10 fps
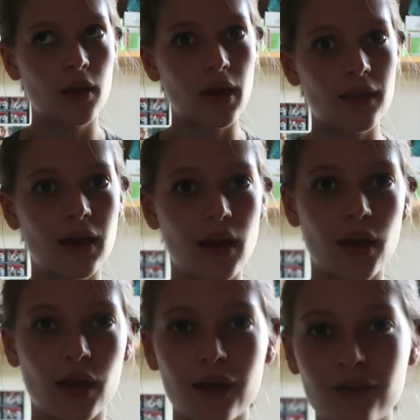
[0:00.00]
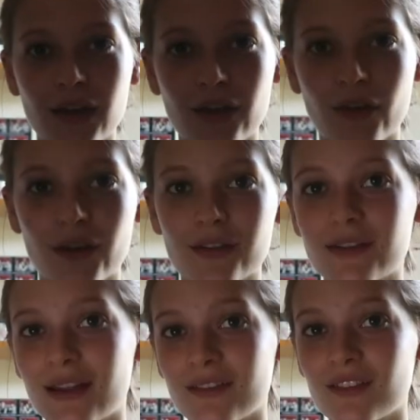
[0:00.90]
And then if they don't
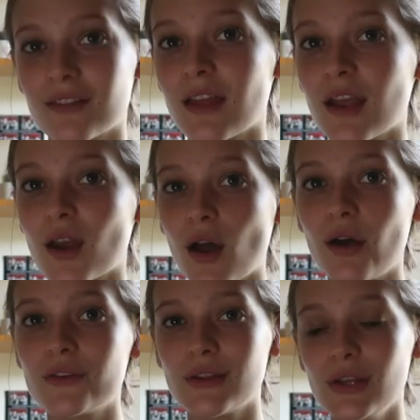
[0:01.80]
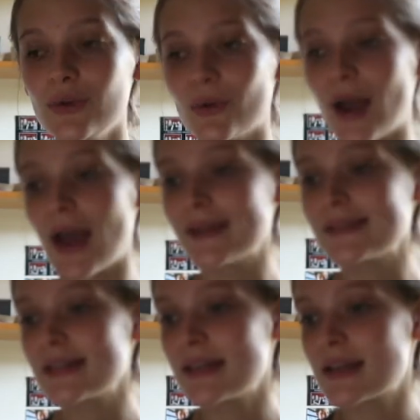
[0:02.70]
understand something, they can ask you.
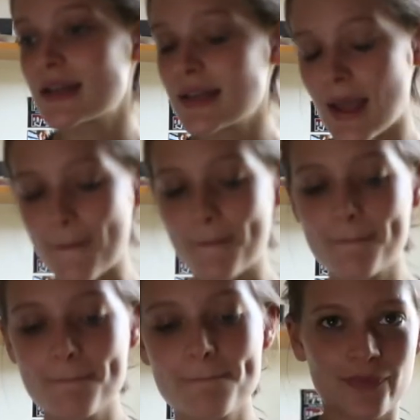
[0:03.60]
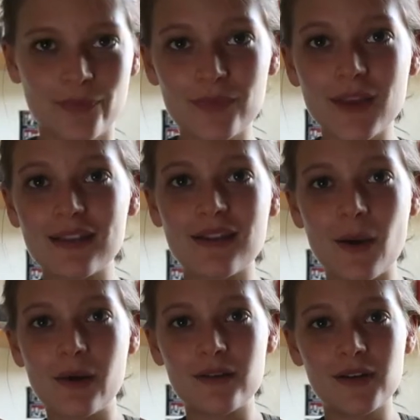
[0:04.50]
And yeah, that's how
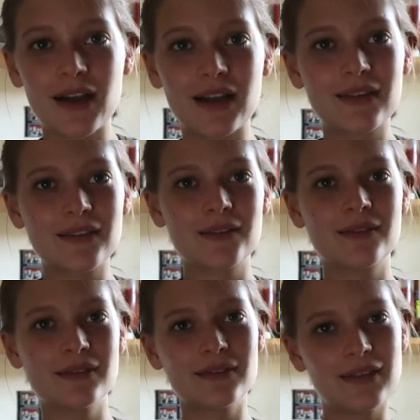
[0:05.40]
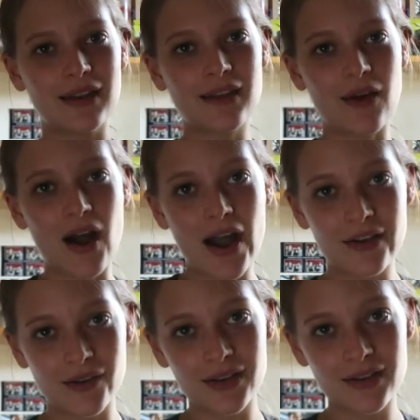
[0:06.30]
I revise. That is how I
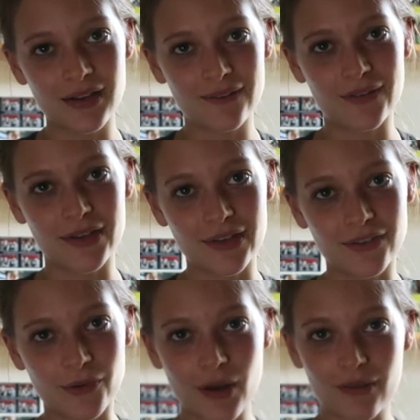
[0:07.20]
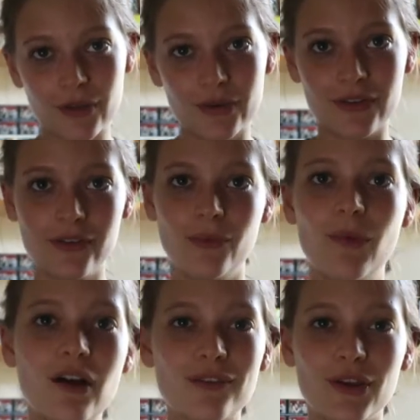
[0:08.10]
do it. If it does not work for you, it does not
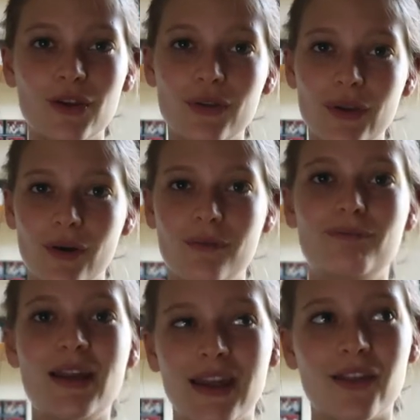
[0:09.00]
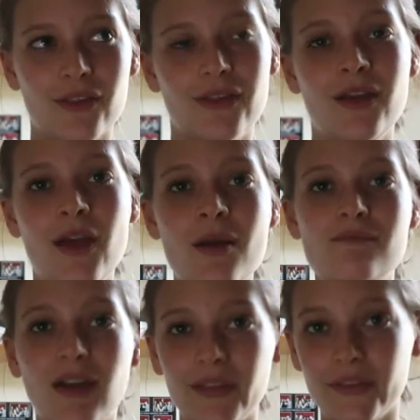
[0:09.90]
work for you. There are many other
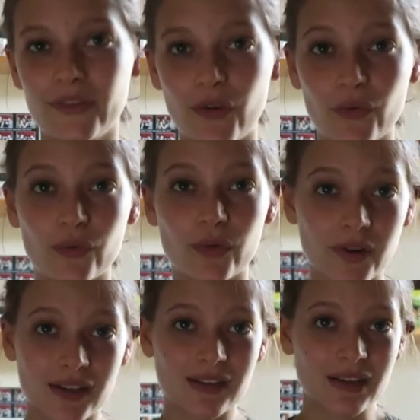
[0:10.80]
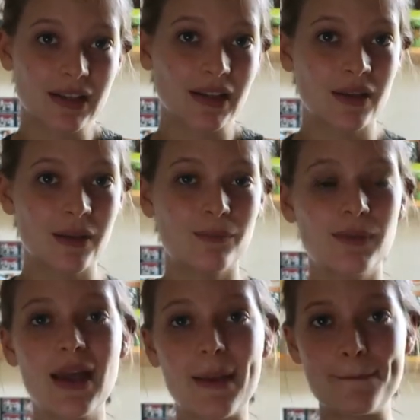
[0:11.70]
methods of revising.
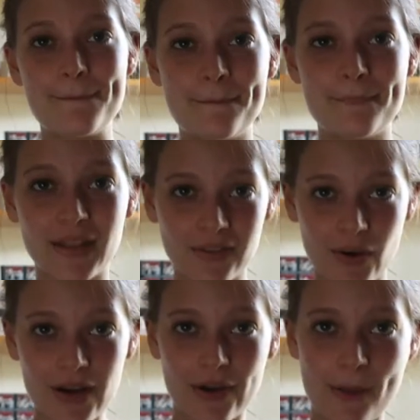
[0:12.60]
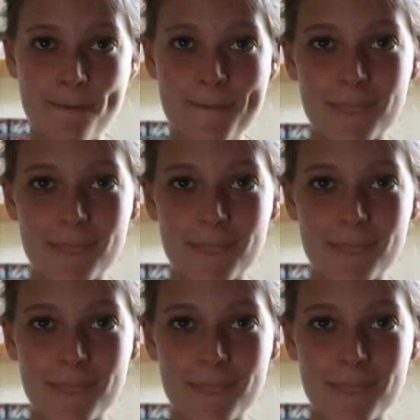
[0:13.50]
But yeah, that's how I do it.